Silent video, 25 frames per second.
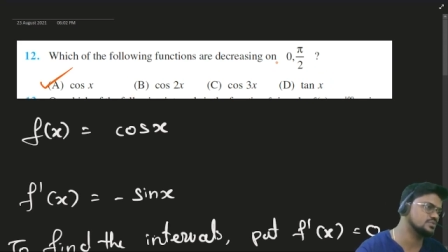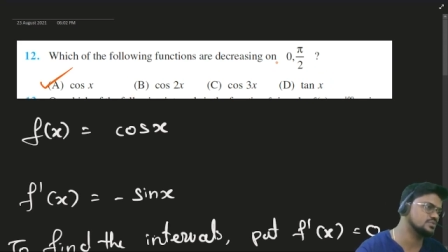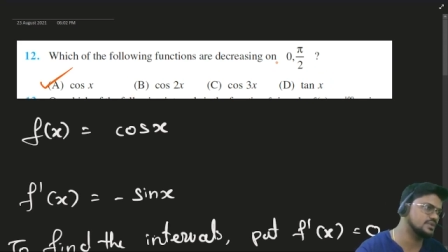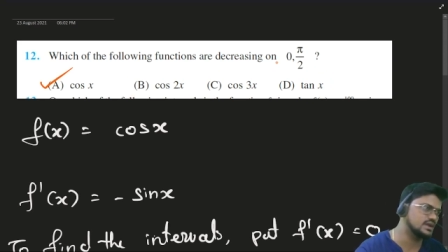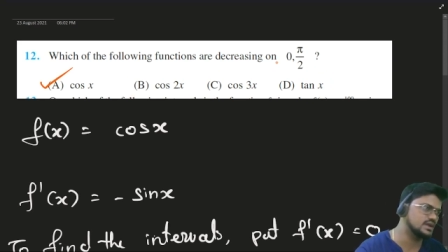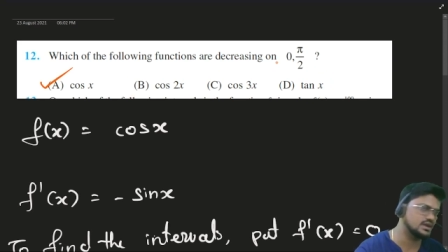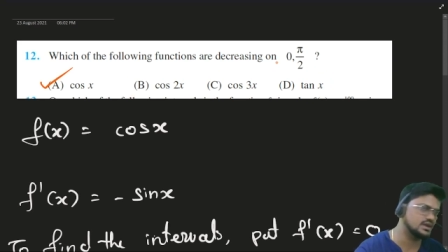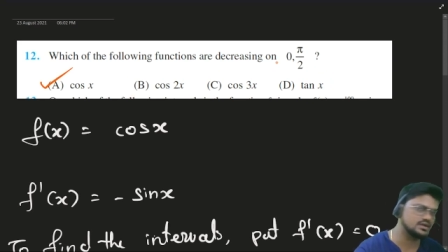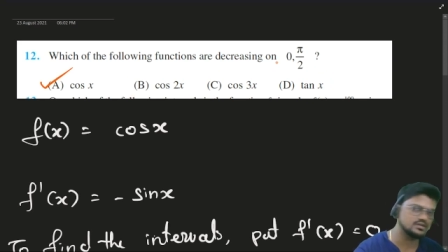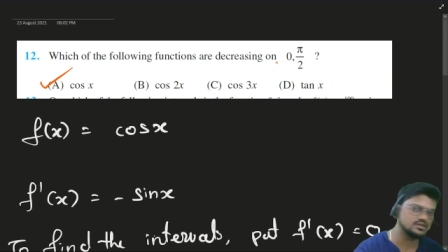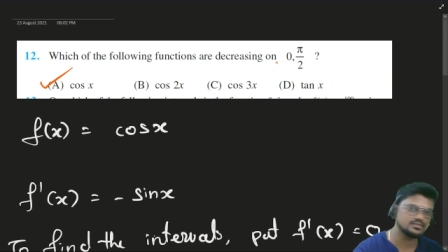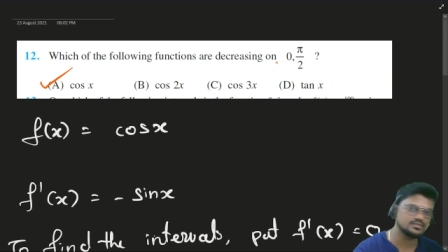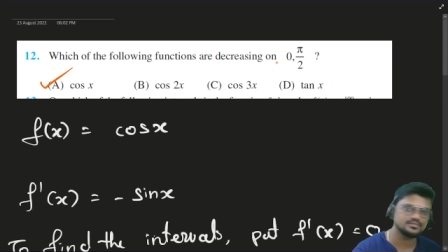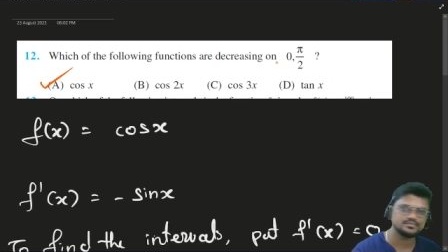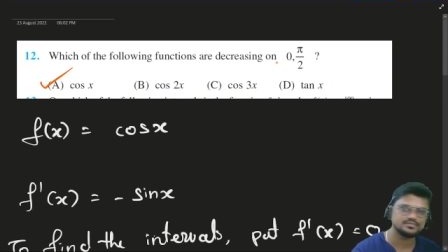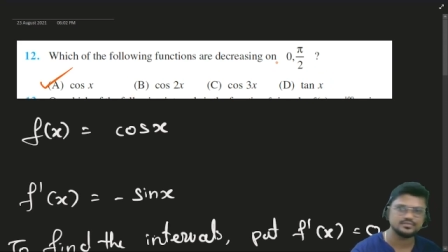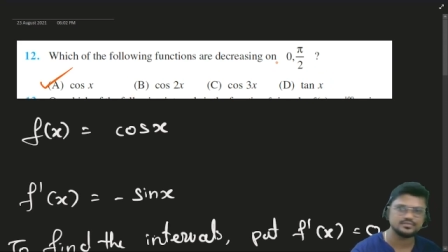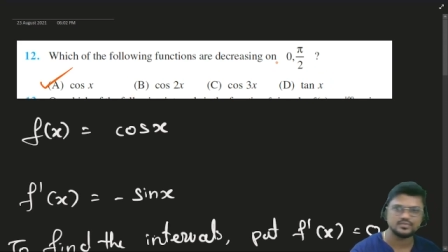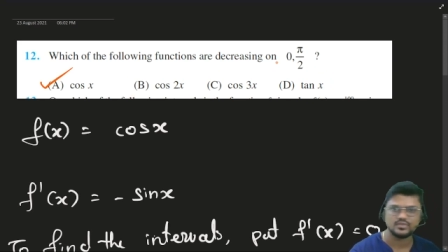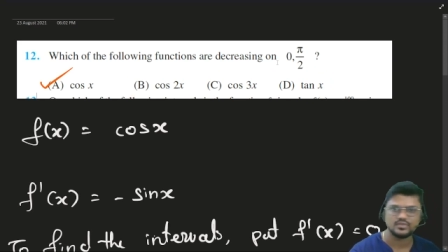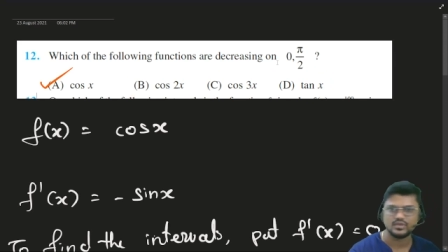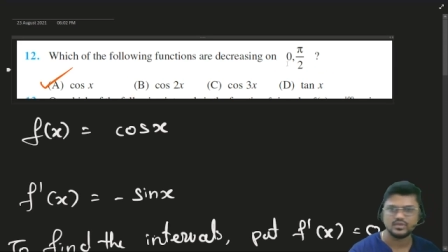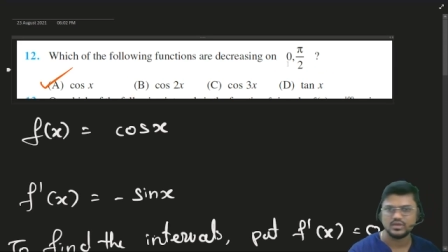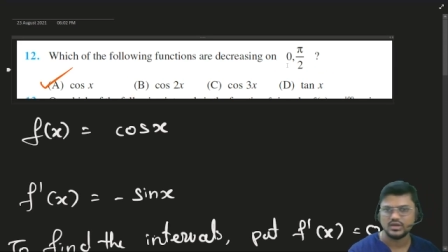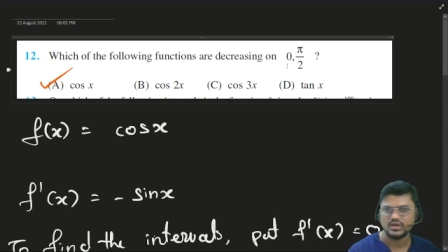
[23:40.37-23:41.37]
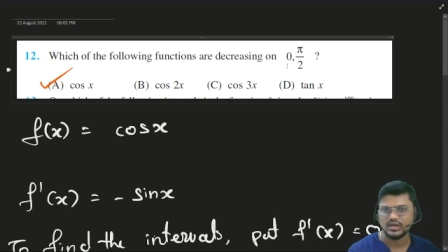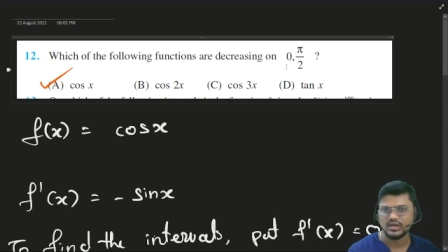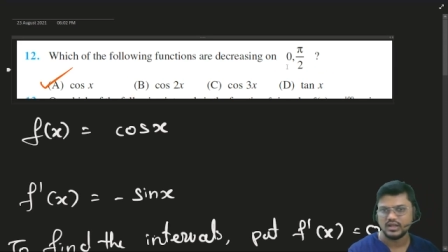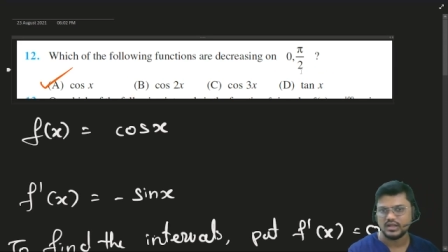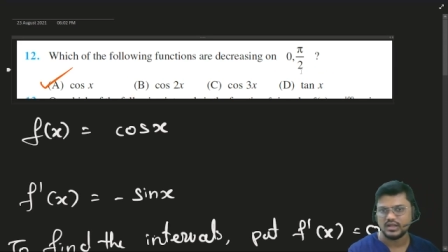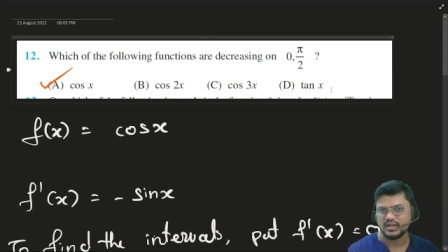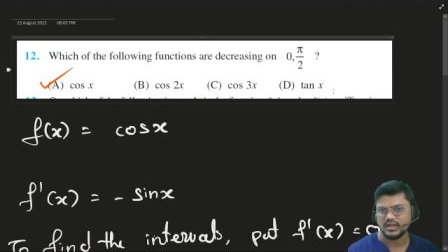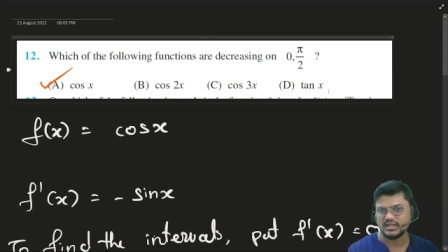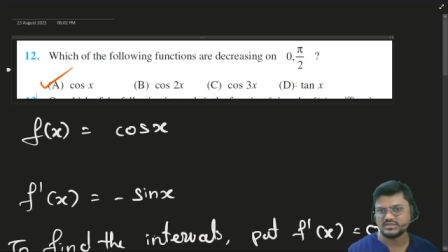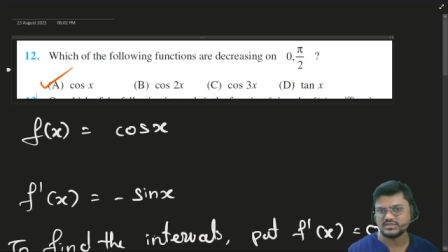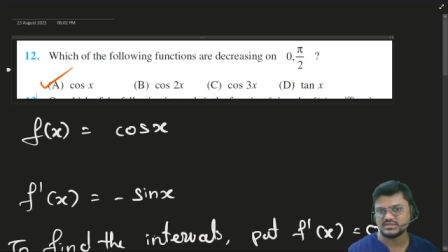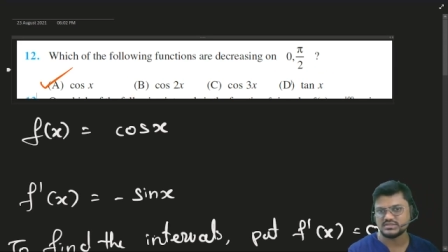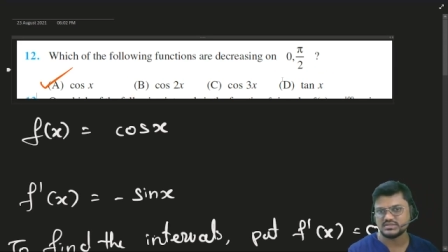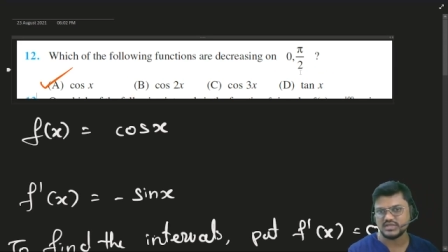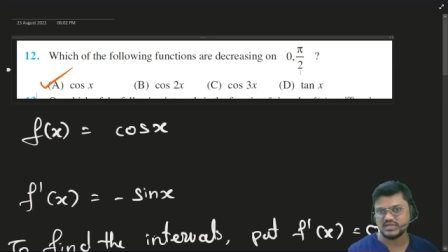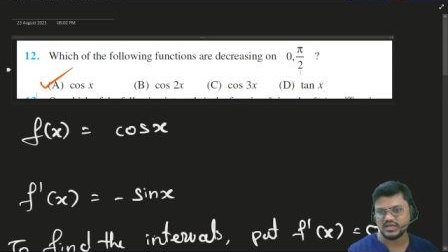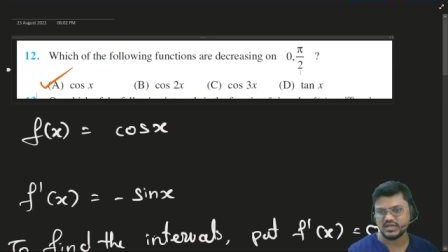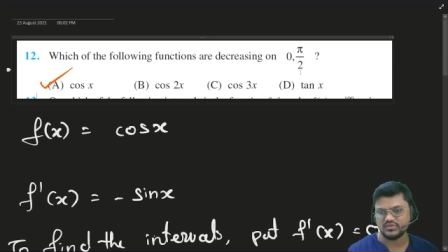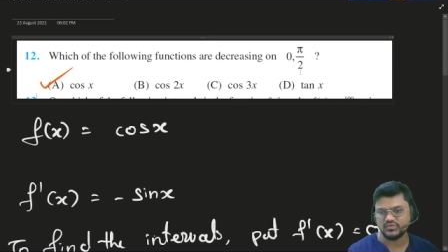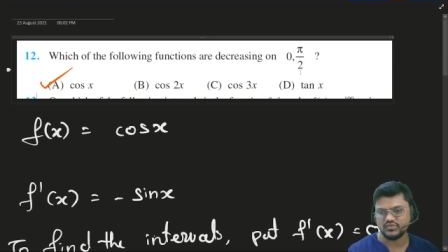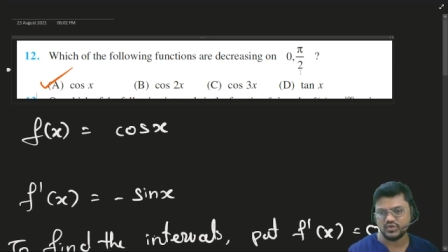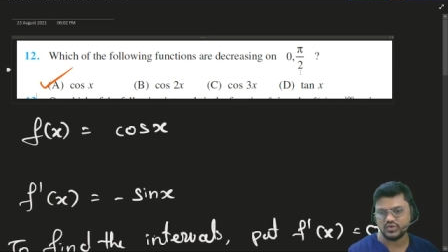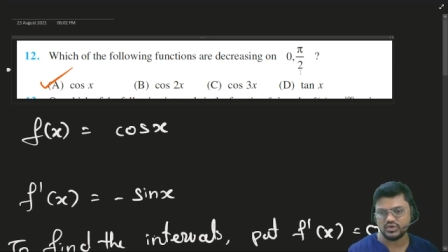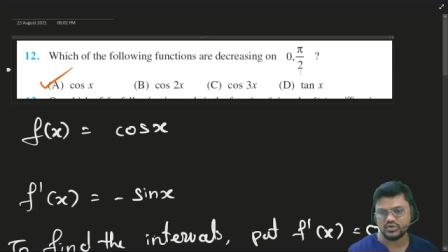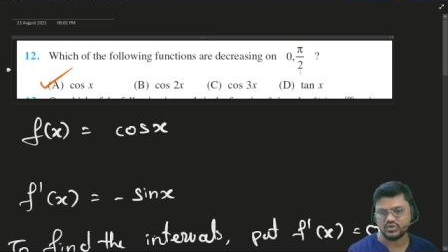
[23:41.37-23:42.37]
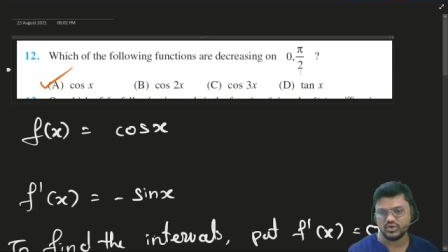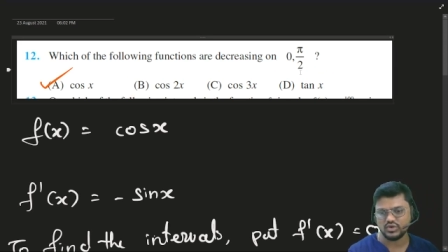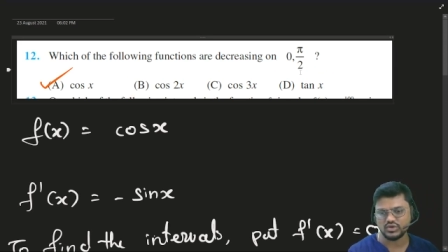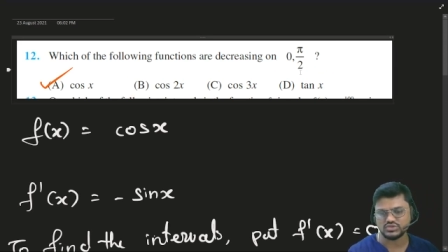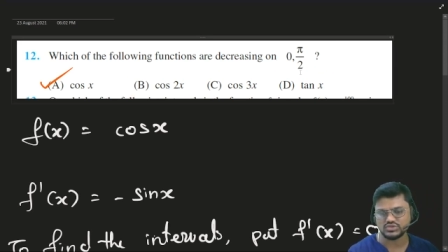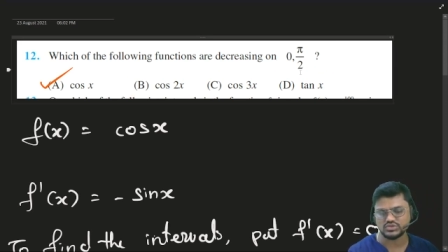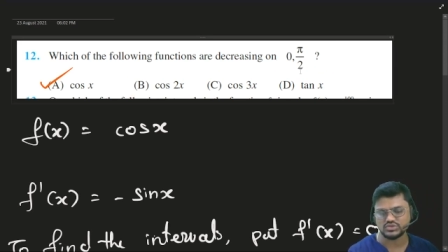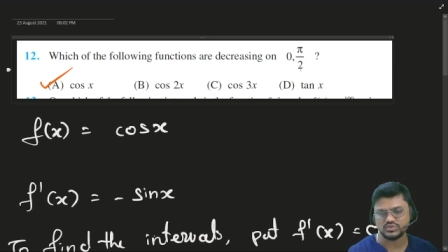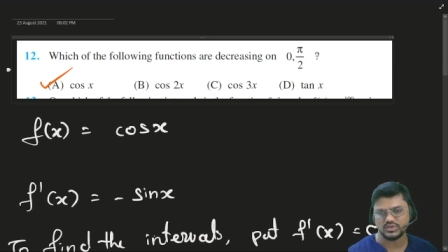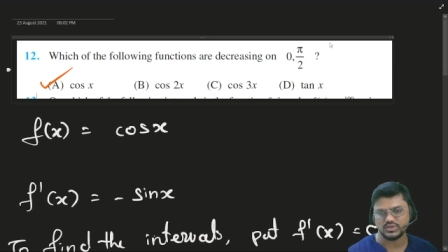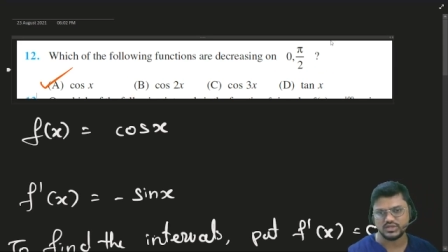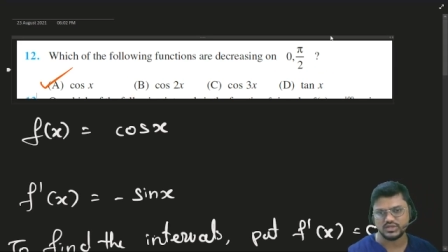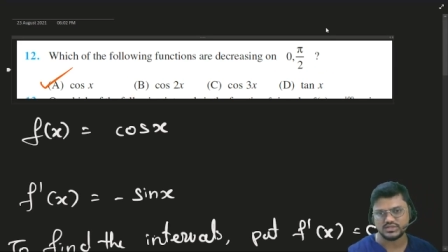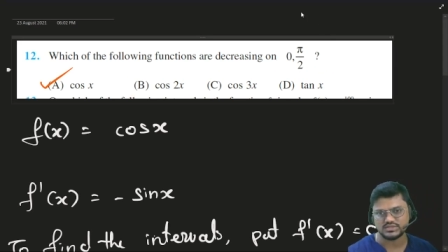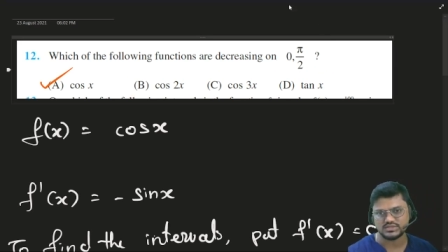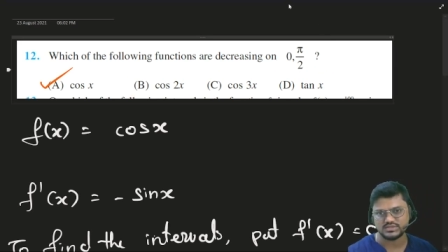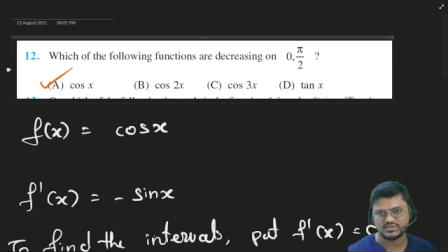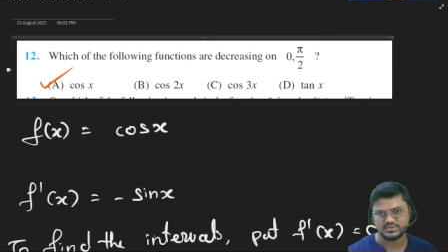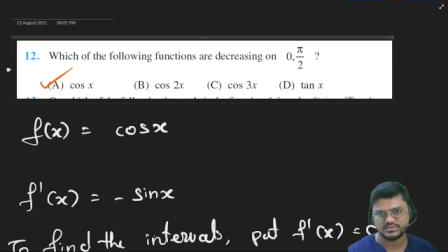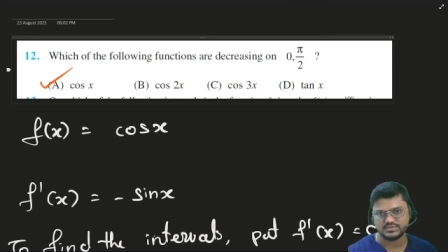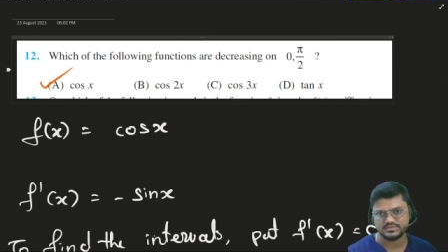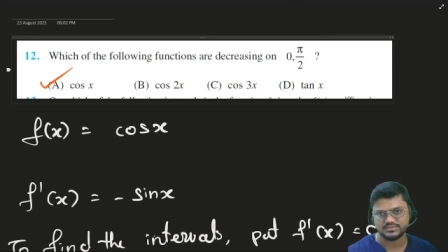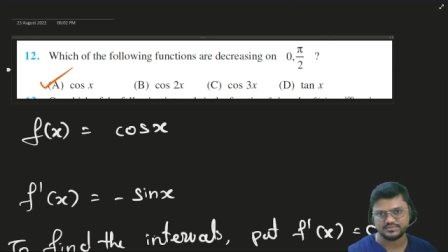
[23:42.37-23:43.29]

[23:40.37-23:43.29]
be right. Let's check for cos 2x.